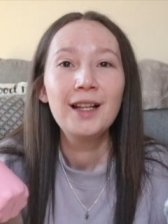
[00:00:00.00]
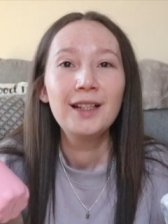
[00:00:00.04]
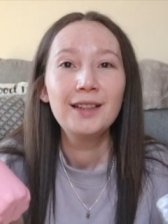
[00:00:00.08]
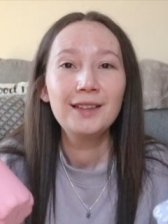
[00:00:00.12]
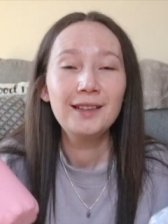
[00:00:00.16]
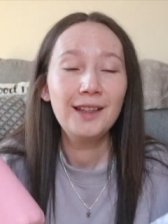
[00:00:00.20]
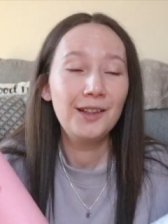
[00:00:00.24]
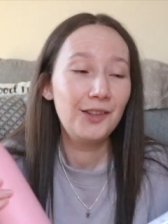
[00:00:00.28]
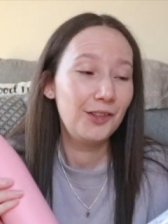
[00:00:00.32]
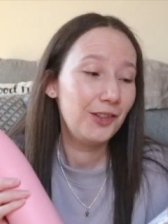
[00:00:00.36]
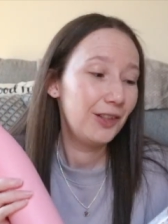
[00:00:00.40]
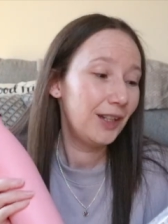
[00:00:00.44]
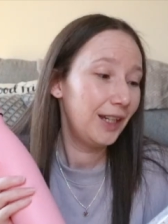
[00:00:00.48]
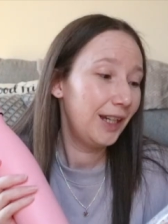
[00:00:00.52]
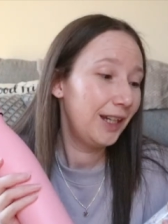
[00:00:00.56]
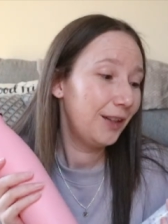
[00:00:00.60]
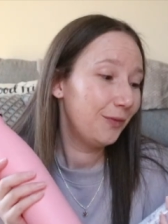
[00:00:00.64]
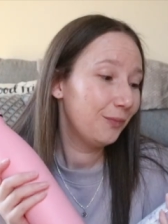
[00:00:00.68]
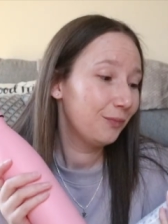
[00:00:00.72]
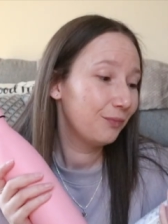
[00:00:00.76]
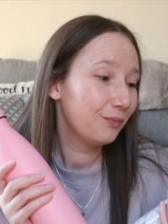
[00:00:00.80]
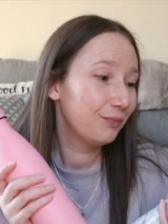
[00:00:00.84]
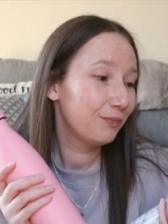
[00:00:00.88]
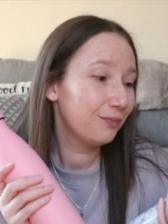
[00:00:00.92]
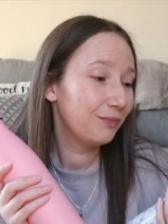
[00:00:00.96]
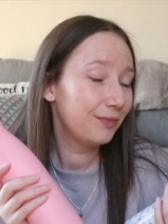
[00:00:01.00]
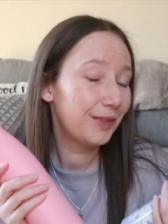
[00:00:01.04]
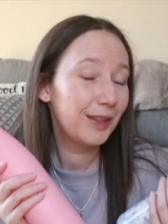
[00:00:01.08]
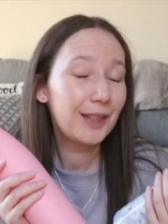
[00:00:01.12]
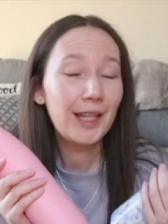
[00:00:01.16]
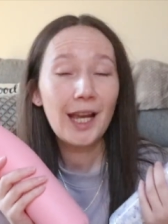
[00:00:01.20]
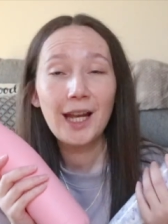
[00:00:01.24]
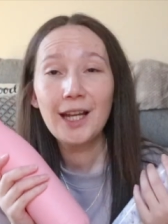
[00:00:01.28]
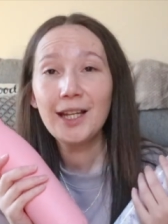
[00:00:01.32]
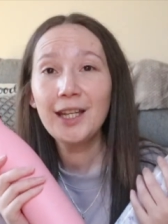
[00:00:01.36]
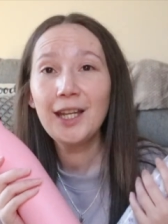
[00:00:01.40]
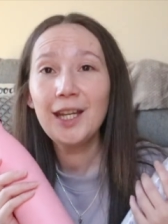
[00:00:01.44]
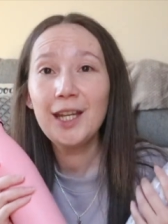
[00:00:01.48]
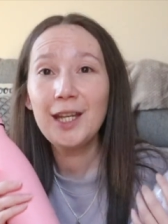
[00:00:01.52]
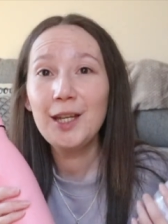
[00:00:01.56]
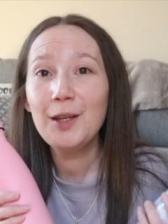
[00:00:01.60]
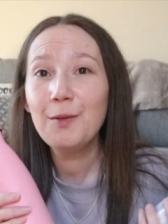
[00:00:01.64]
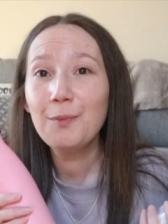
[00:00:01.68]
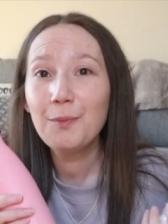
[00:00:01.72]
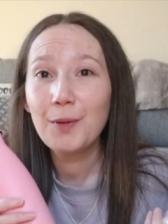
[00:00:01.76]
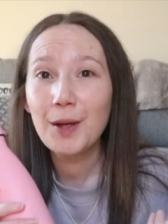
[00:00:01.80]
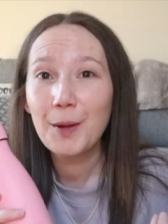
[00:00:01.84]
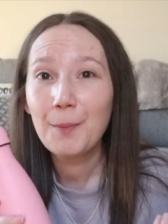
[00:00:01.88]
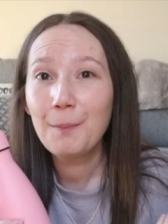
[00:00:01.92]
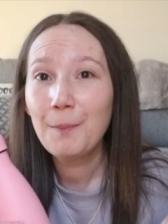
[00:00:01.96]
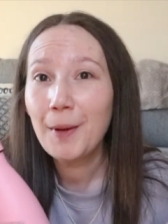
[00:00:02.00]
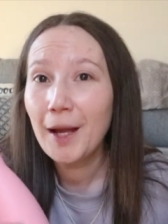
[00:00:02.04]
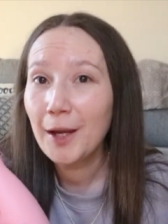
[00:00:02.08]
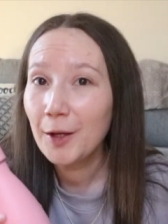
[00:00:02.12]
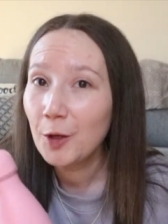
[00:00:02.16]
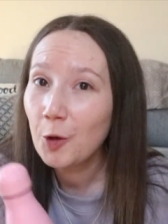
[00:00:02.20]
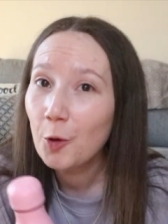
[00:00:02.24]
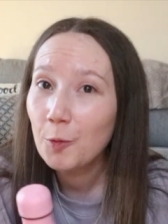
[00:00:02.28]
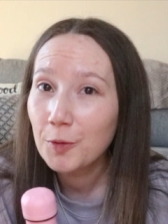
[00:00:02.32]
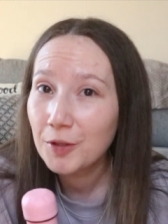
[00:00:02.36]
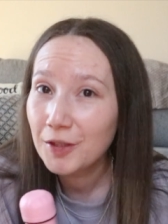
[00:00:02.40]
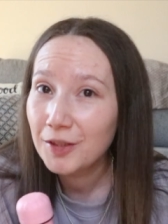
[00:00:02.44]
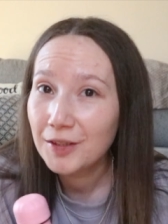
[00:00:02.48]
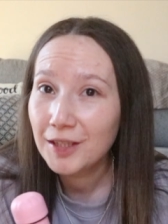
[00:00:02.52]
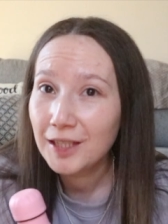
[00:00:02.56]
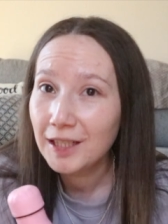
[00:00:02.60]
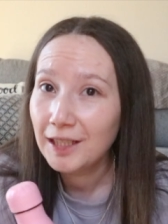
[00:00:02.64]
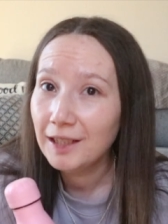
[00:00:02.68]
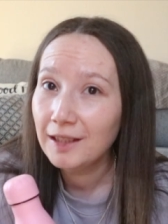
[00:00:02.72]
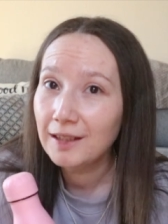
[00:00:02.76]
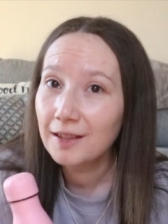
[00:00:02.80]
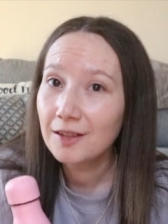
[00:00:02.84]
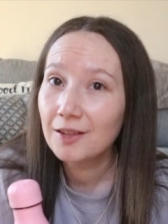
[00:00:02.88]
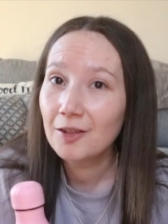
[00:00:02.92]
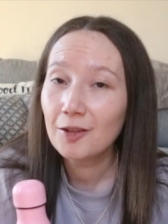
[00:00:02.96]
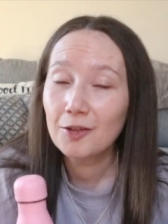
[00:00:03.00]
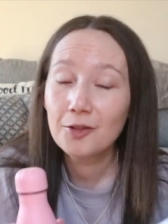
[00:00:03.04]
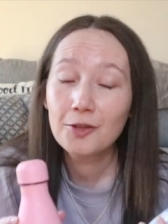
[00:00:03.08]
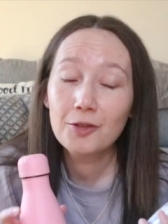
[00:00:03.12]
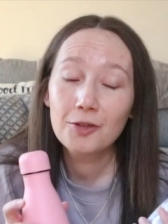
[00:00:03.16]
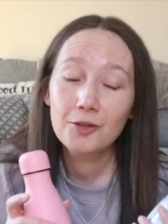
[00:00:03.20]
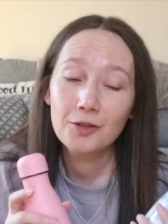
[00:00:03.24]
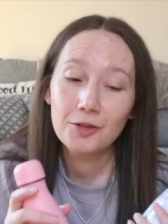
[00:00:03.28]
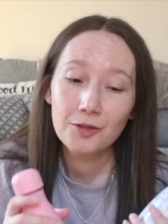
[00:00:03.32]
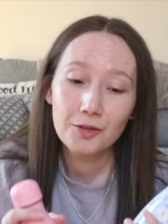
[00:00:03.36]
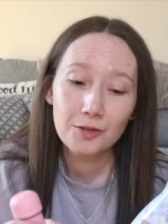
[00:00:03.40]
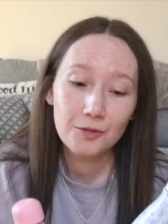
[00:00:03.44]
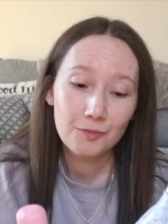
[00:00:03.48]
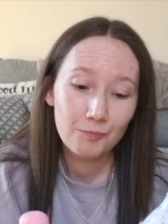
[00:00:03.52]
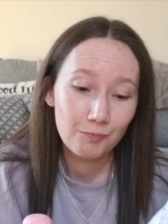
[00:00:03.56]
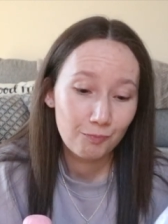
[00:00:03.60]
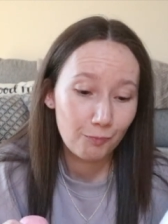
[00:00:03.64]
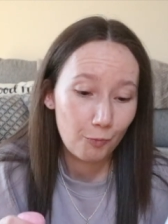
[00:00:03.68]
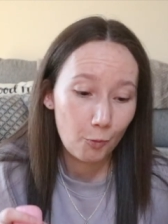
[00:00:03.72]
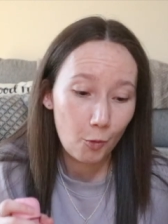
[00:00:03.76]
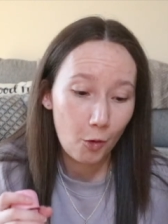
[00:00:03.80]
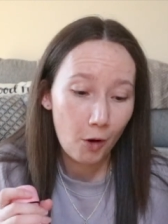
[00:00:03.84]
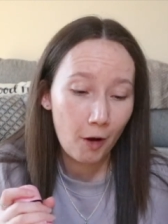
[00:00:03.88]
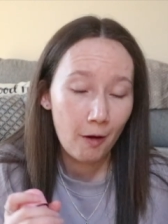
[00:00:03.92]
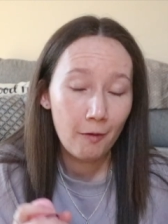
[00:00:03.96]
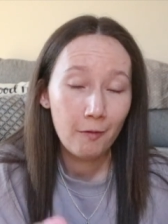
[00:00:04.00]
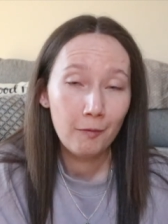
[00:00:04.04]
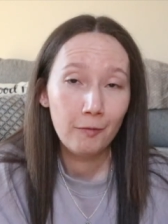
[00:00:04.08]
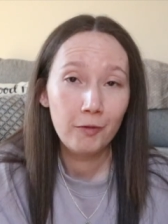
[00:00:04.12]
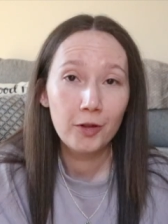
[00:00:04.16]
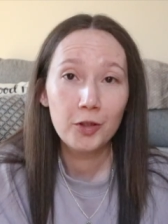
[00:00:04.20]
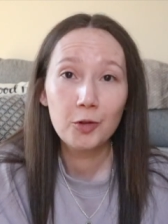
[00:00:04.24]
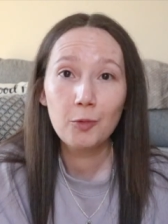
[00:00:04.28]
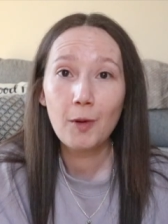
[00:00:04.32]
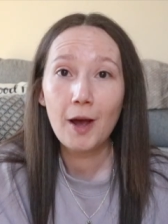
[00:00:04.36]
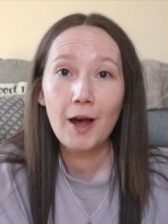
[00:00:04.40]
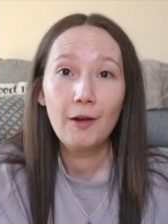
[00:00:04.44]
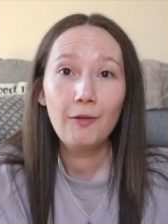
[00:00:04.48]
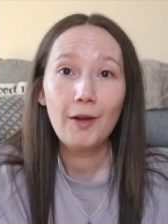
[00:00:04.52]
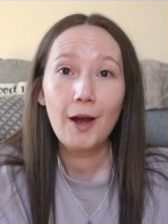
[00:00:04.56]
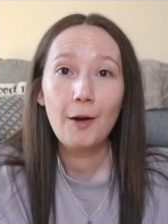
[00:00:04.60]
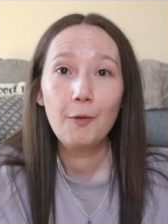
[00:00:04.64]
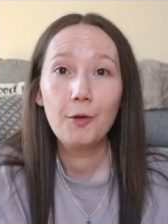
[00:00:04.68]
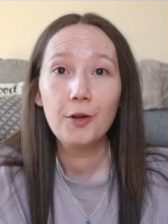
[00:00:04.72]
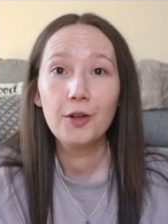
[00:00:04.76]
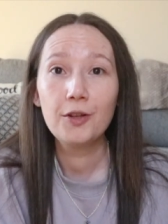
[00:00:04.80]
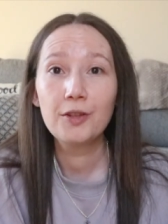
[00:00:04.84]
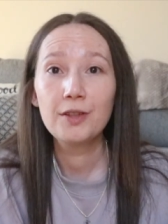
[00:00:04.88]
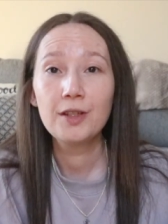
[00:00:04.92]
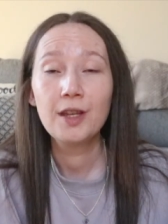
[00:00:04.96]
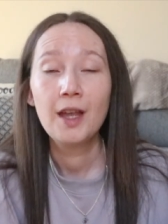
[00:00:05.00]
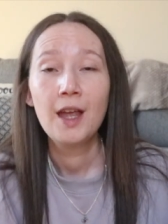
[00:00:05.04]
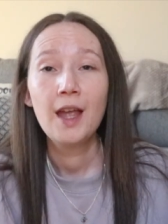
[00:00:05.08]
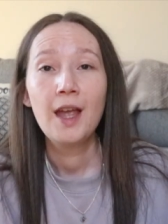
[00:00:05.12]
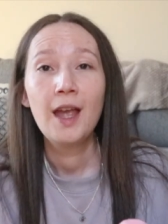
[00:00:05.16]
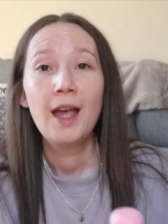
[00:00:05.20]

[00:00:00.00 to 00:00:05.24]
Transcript: Literally, they keep my cups of teas warm for 12 hours,